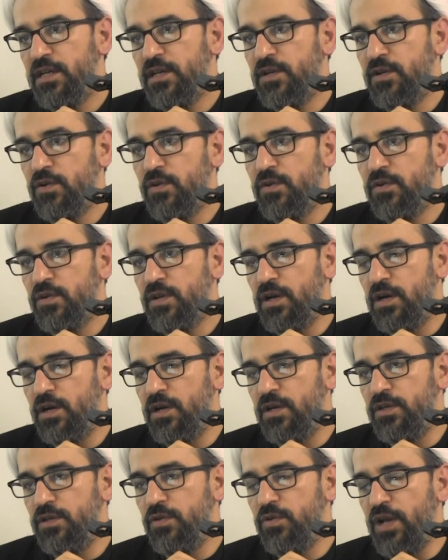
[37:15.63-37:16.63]
you know,
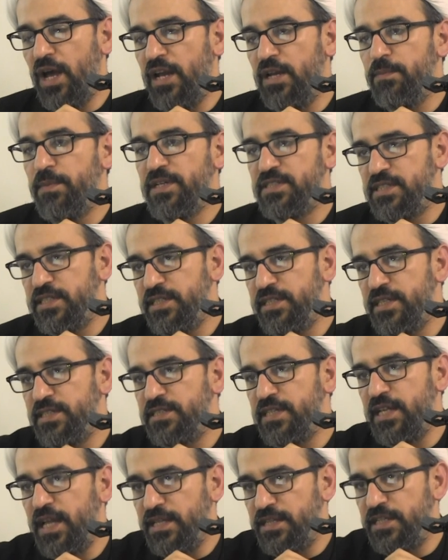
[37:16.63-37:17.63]
uh, unanimously they
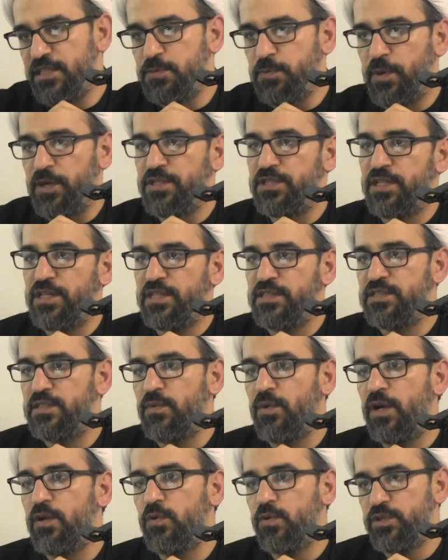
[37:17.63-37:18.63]
say that this person is
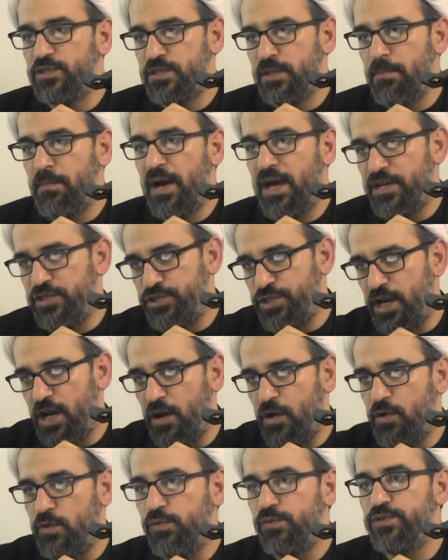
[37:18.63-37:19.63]
the one who is the
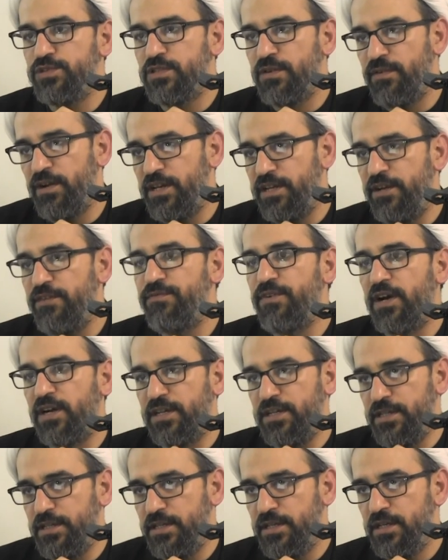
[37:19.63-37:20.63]
marja or who is the wali
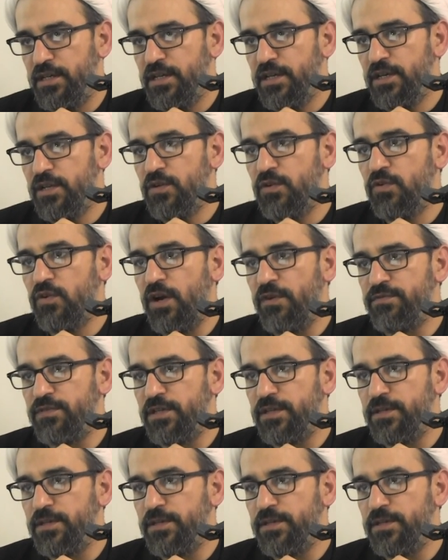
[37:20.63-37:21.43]
faqih. You know, who have